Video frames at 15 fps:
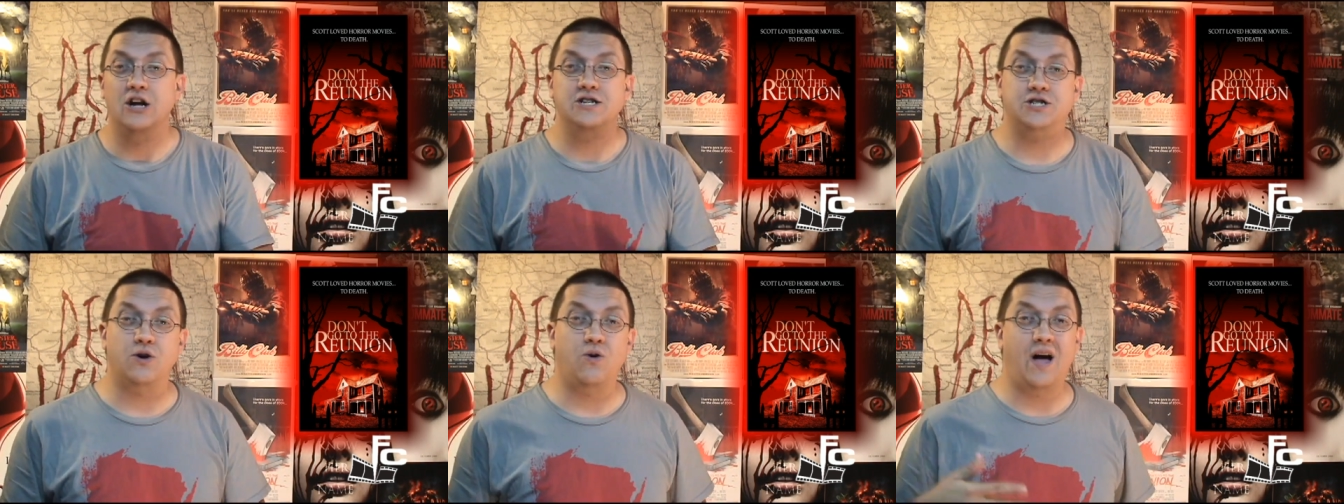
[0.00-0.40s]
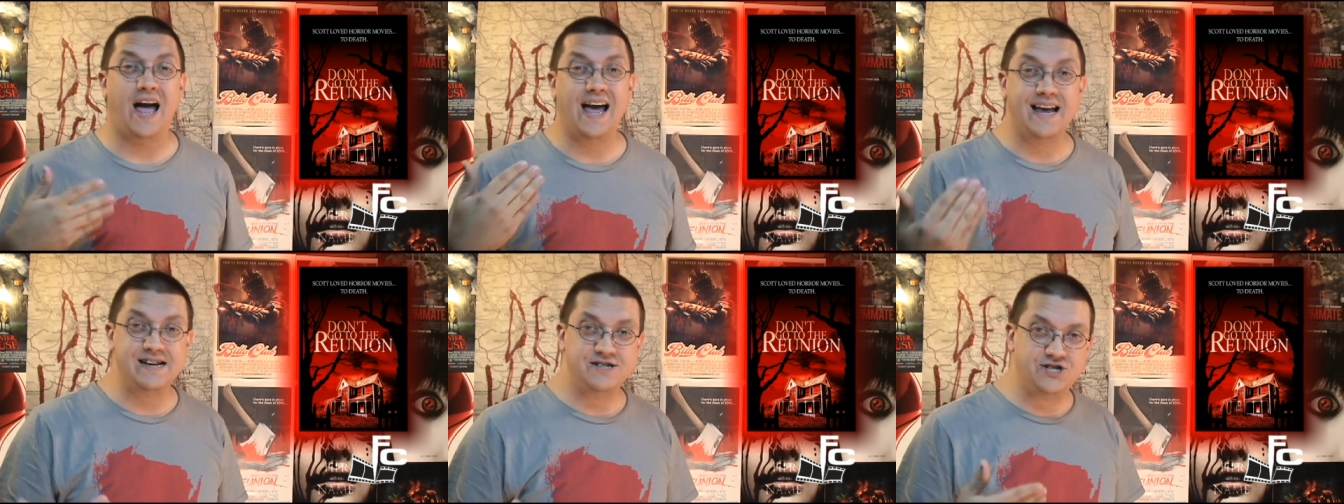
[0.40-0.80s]
So
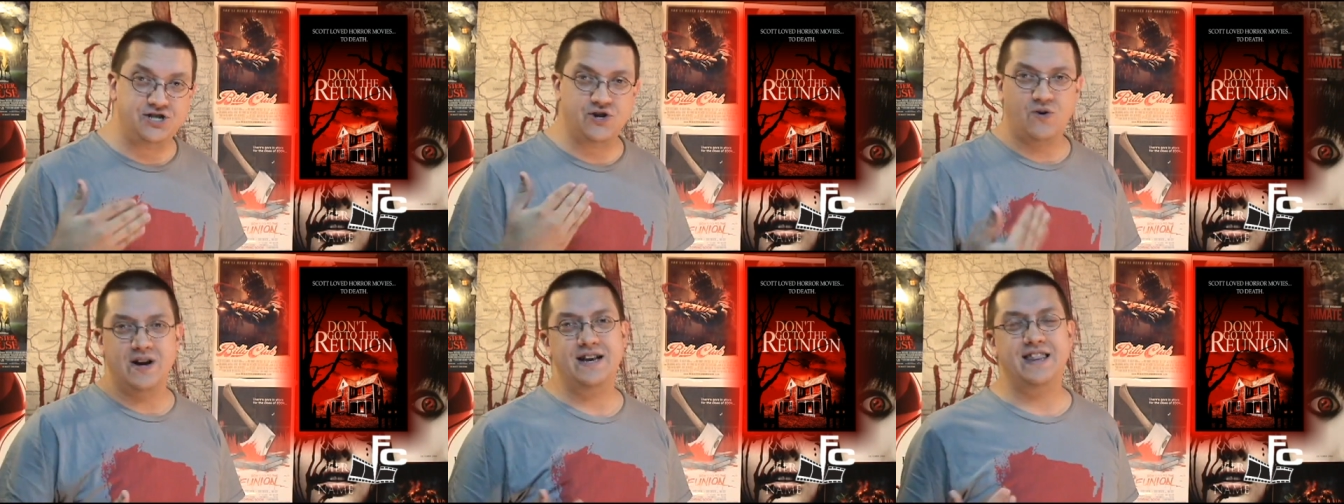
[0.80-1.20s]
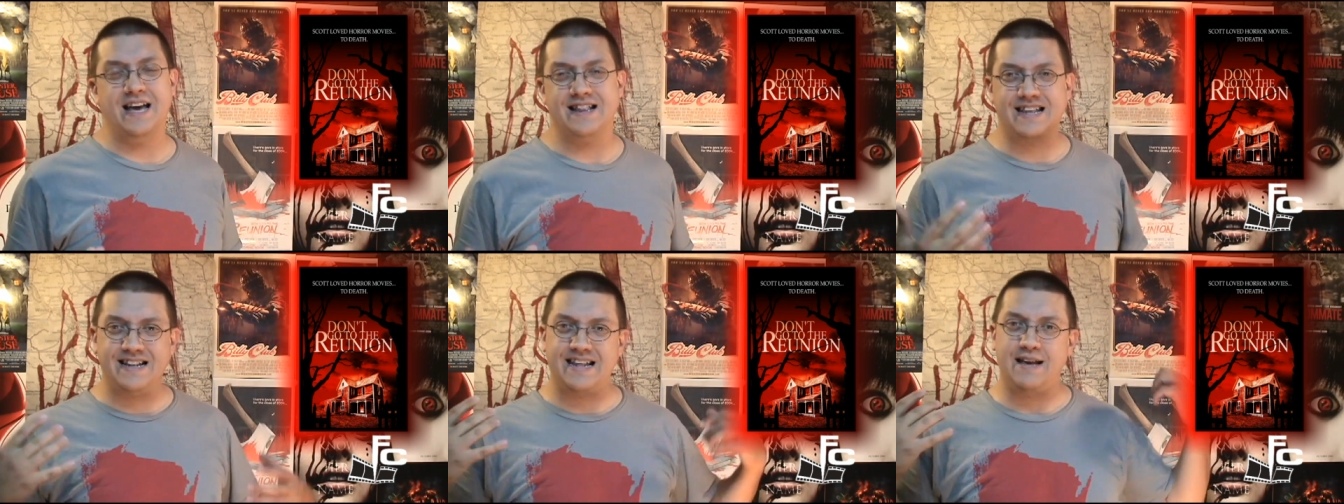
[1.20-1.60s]
I enjoyed
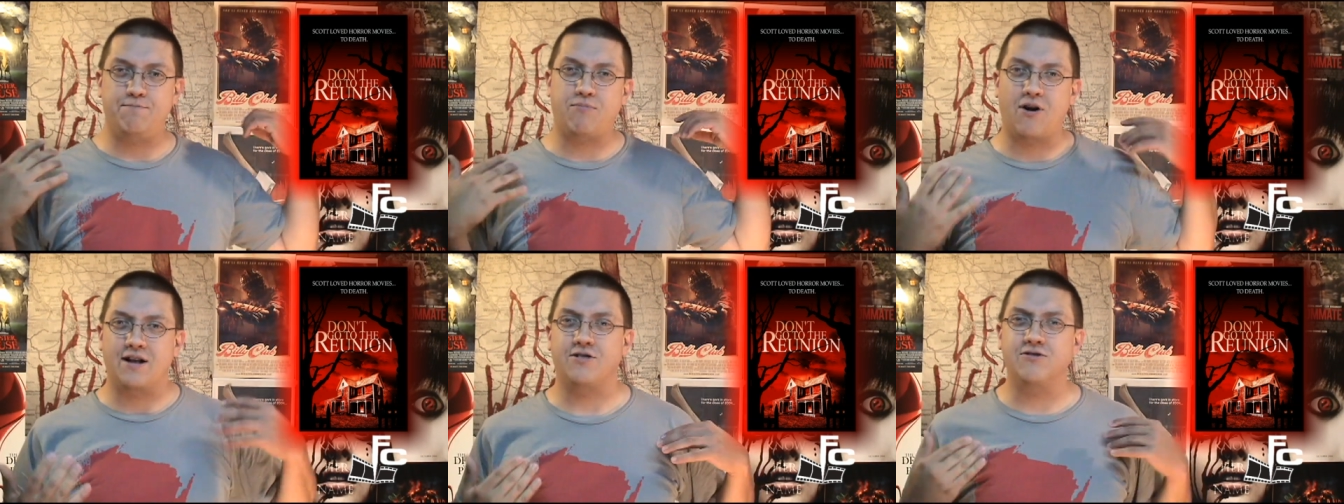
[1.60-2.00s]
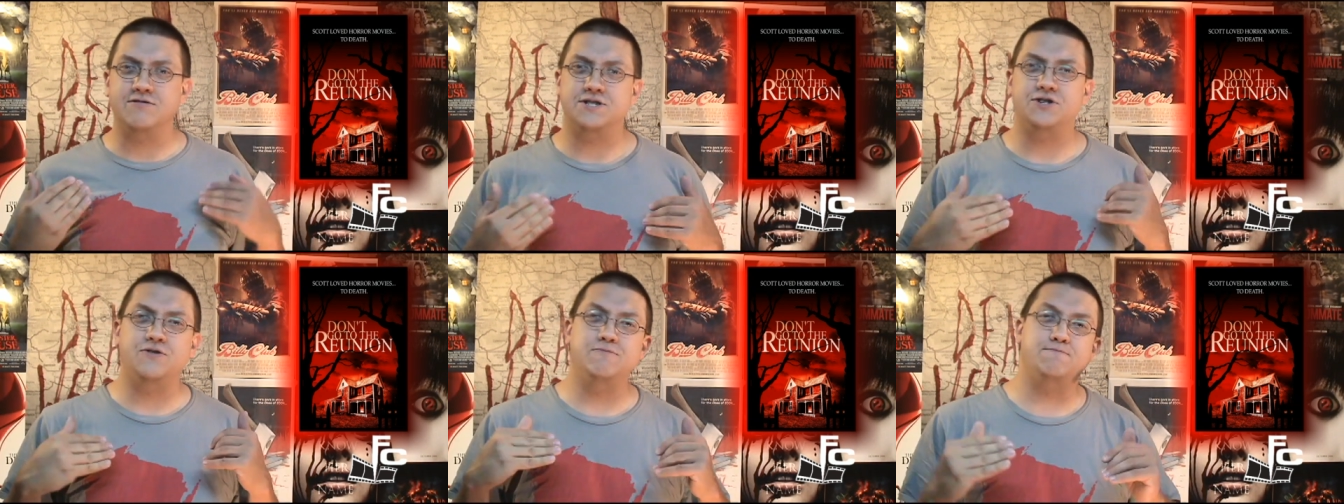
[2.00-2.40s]
that, that they brought
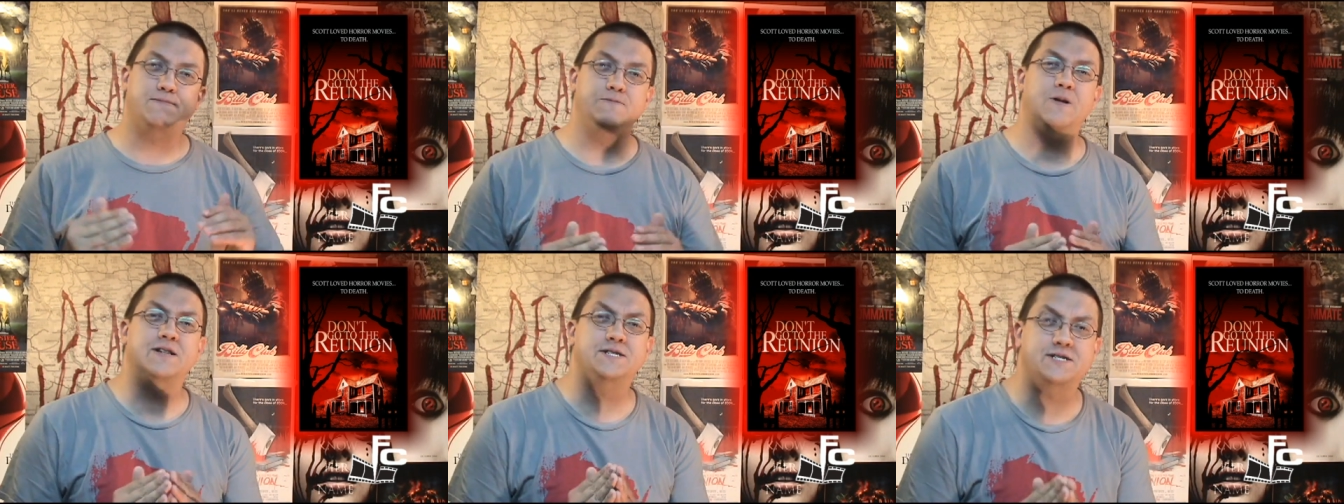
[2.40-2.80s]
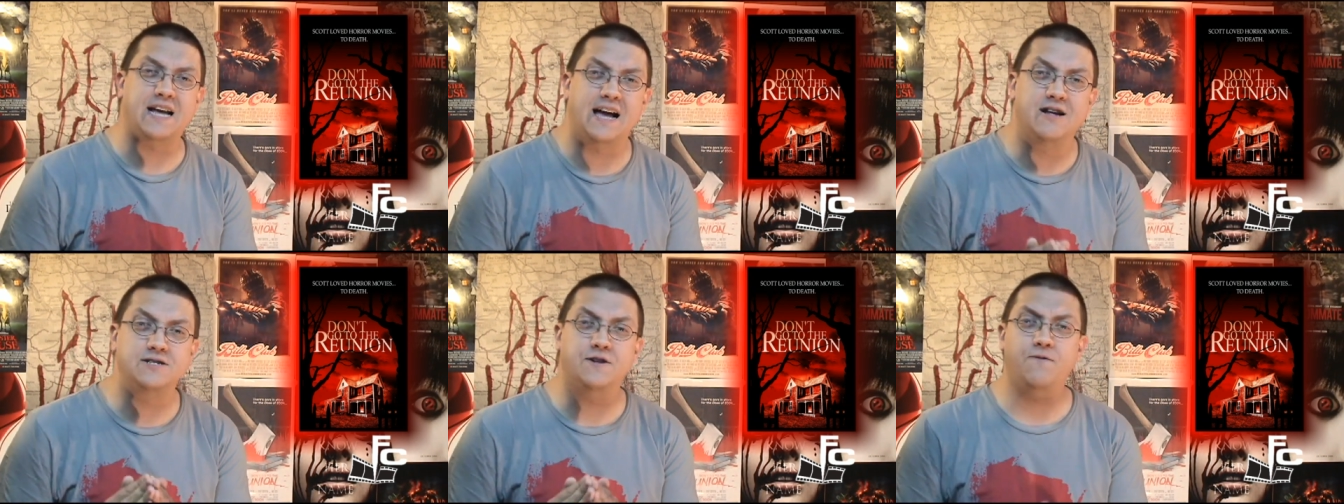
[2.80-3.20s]
those two uh,
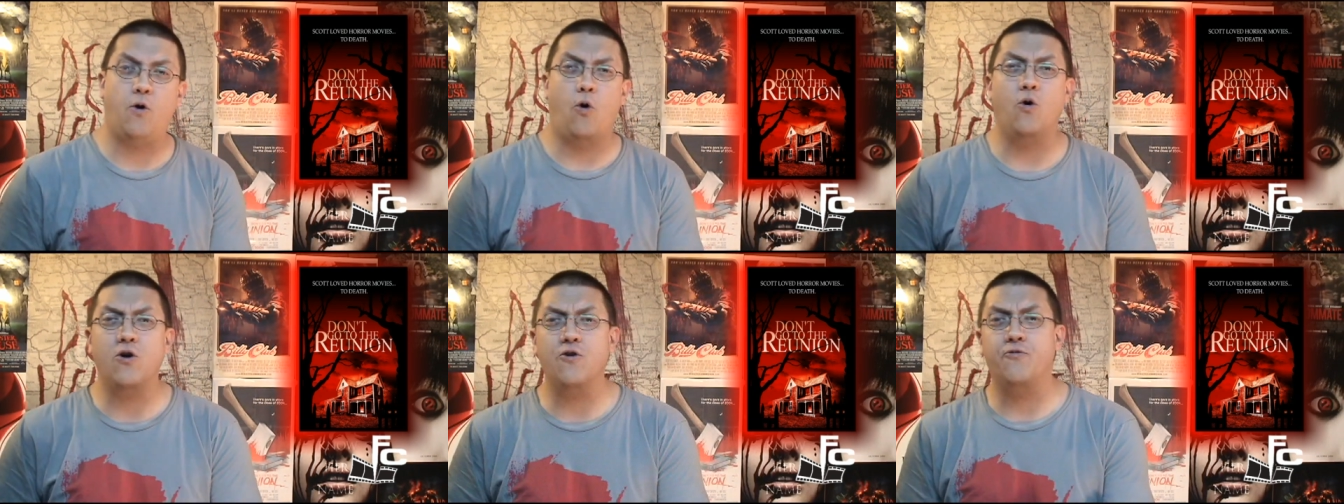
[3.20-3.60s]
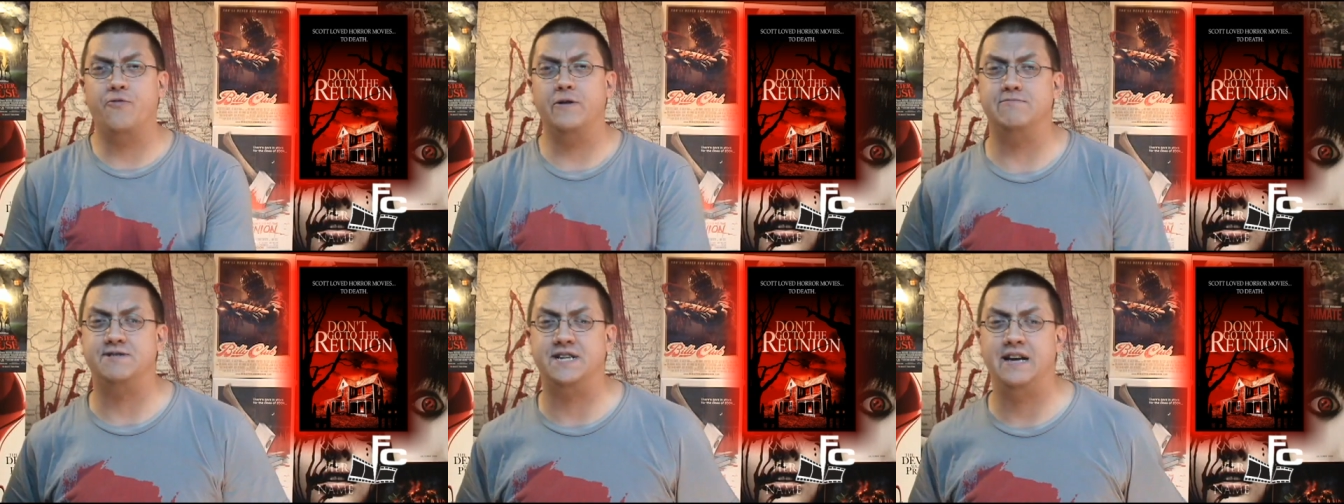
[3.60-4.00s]
styles of horror
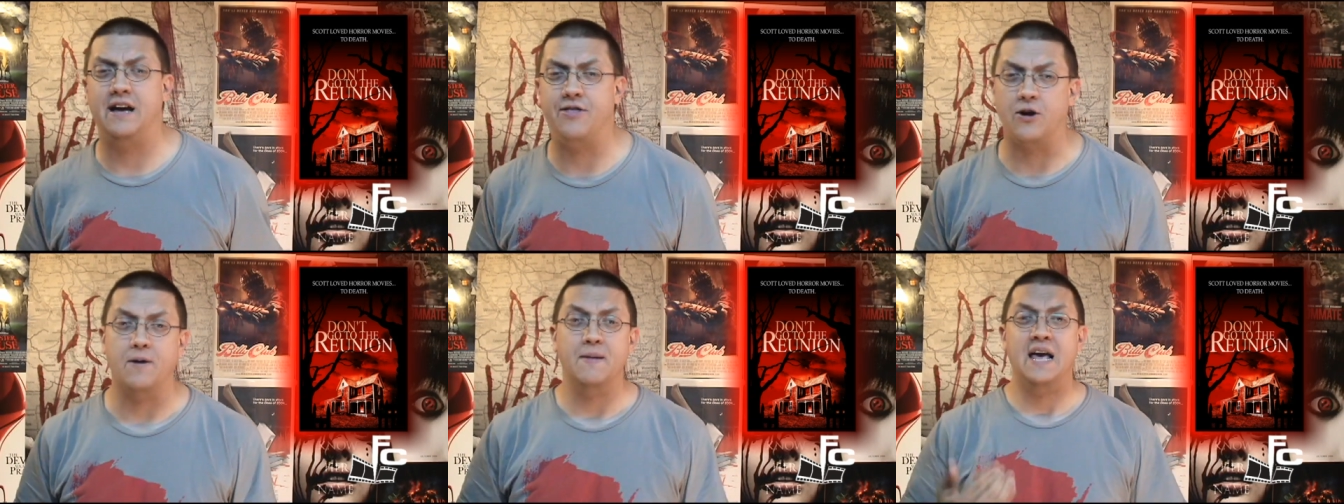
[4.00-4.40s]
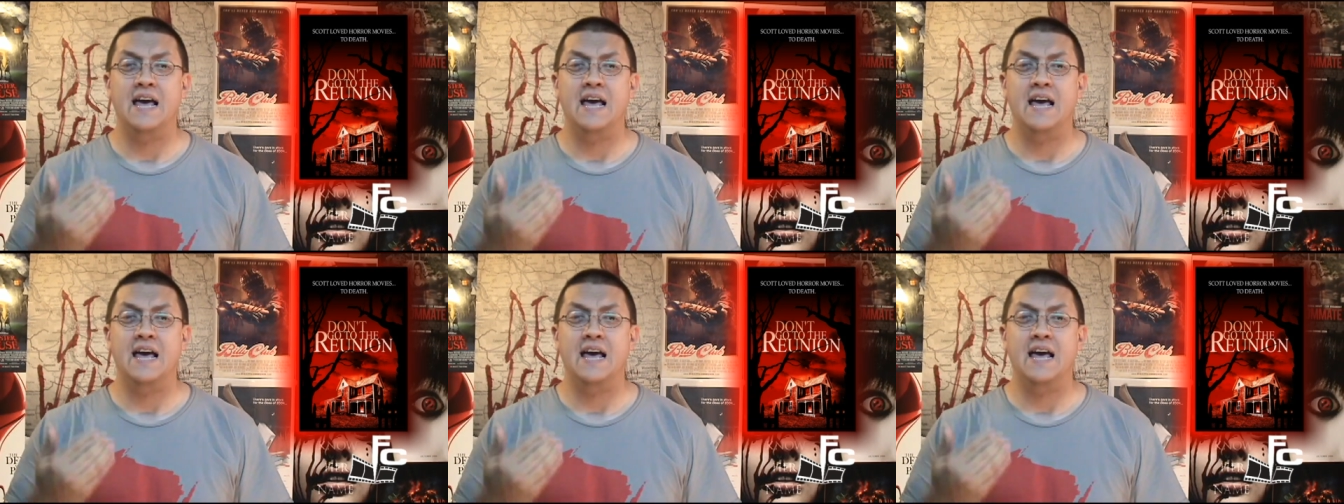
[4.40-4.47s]
films together.